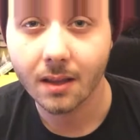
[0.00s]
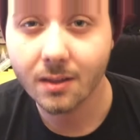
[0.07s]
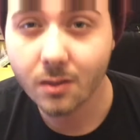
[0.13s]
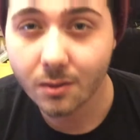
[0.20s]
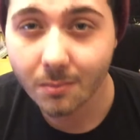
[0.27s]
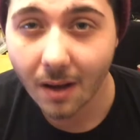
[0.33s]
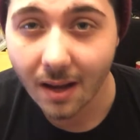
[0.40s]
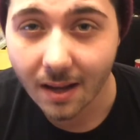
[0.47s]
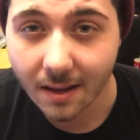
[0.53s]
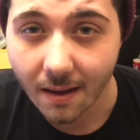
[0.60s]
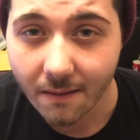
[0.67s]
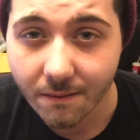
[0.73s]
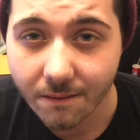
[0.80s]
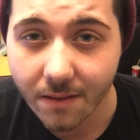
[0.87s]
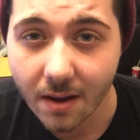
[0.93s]
This is my
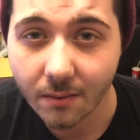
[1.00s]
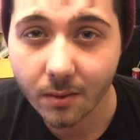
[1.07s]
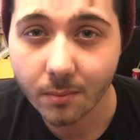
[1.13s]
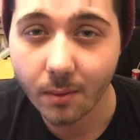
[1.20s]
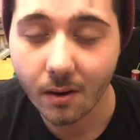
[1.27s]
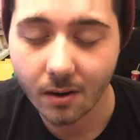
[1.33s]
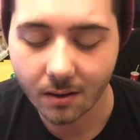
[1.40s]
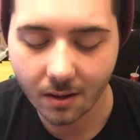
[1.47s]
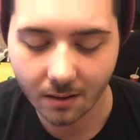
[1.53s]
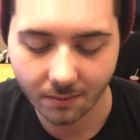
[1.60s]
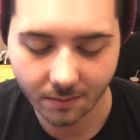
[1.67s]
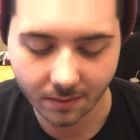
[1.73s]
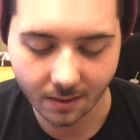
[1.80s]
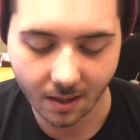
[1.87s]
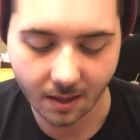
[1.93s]
favorite part of the
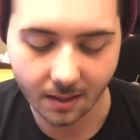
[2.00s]
night.